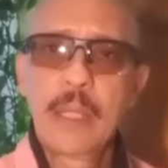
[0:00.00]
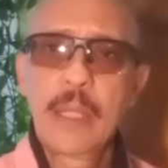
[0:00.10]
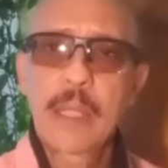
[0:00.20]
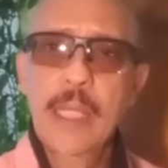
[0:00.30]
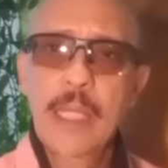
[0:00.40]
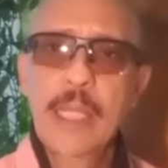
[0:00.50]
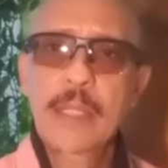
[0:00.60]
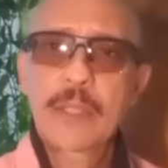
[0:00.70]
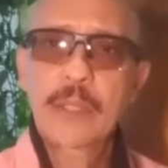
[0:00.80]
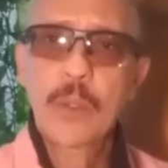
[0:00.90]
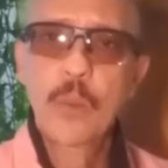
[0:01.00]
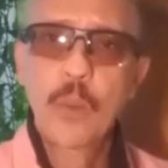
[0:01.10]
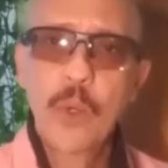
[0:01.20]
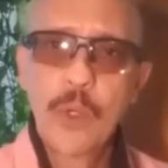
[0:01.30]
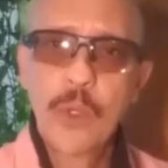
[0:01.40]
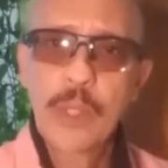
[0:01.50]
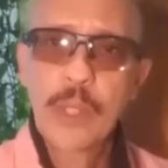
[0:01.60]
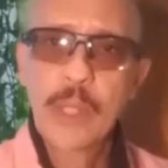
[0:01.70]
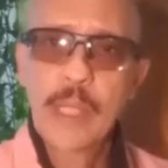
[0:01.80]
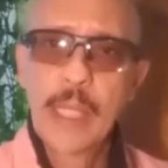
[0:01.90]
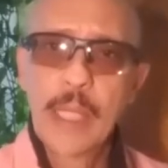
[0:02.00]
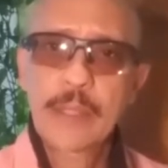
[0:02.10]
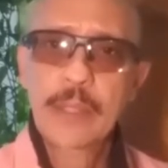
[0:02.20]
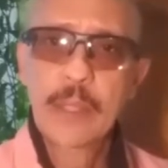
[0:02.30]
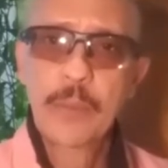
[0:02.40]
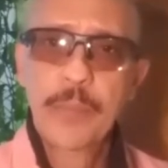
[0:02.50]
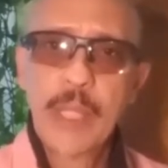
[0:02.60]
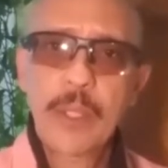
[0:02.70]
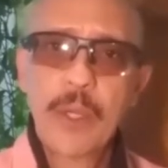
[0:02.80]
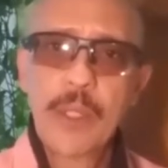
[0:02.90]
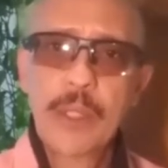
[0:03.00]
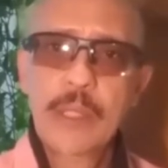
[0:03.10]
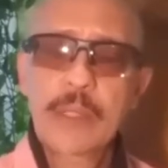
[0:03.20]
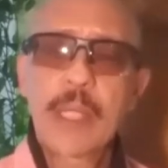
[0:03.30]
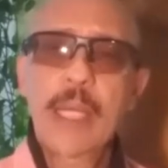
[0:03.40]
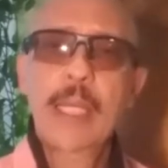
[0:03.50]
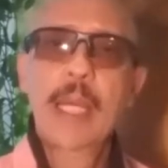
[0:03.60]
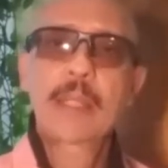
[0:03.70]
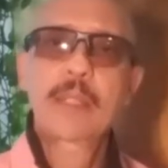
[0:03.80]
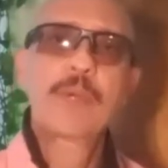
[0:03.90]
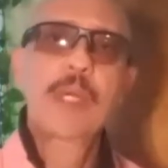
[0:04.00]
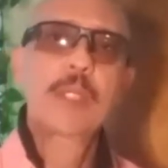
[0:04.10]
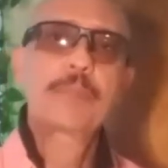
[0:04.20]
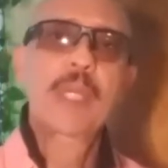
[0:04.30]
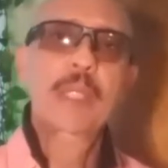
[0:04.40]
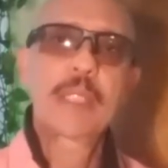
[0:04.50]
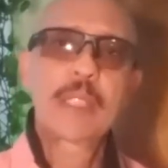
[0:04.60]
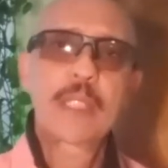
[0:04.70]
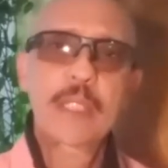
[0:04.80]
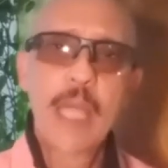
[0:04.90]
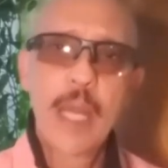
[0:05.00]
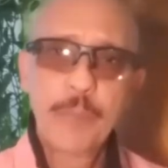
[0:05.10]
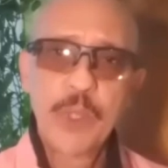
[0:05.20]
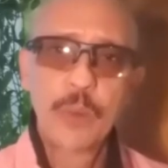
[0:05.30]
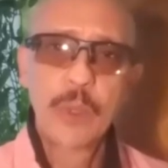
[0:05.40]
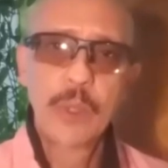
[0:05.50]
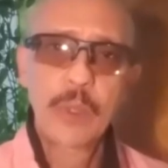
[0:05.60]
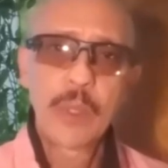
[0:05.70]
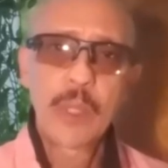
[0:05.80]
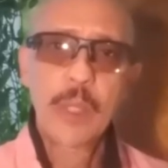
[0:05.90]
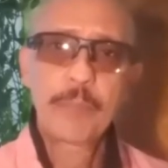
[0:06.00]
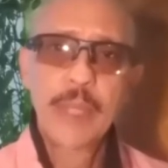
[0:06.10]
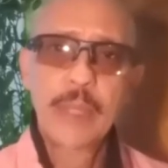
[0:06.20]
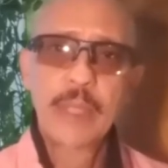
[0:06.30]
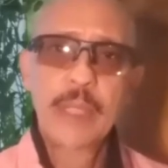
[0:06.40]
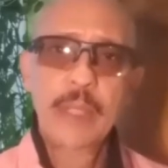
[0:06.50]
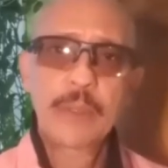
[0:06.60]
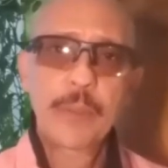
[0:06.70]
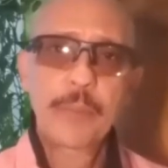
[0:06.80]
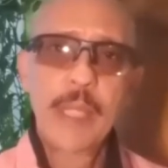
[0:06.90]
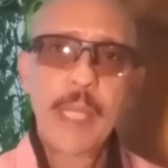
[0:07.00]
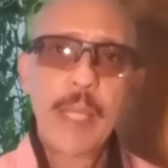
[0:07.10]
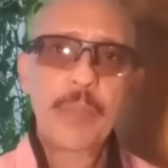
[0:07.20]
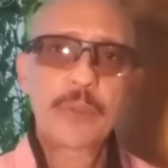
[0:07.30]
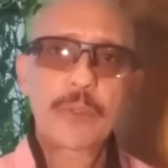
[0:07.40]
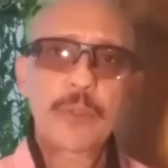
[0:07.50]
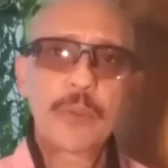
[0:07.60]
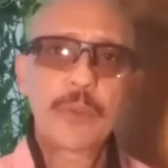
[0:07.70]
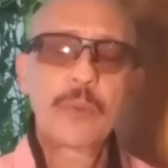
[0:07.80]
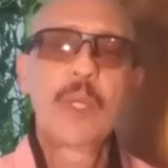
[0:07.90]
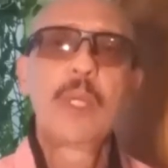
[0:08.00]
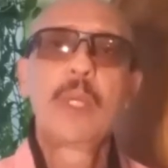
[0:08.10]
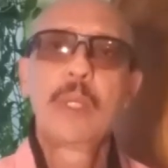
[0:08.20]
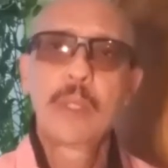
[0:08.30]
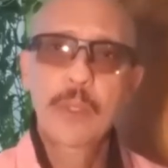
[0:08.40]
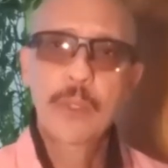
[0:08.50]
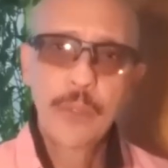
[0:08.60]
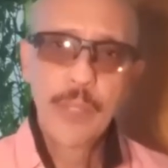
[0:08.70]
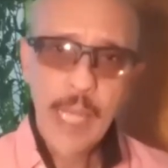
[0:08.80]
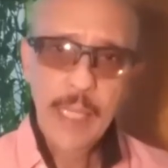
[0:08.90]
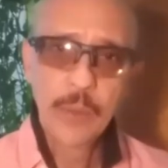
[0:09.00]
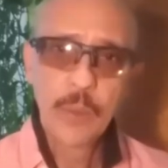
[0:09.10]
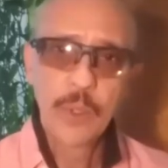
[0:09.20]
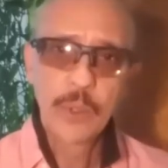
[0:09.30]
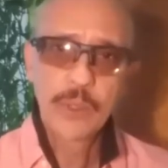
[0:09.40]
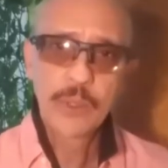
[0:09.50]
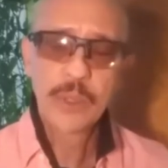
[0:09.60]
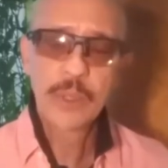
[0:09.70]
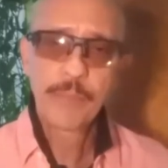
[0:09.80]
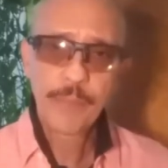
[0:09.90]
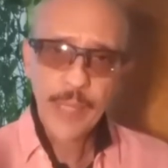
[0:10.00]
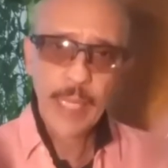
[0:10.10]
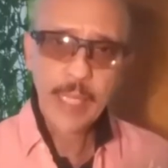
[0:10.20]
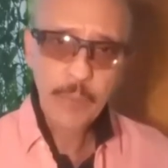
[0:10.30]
Can I still work? Can I still be an artist? And I developed a conceptual ability to be able to create works in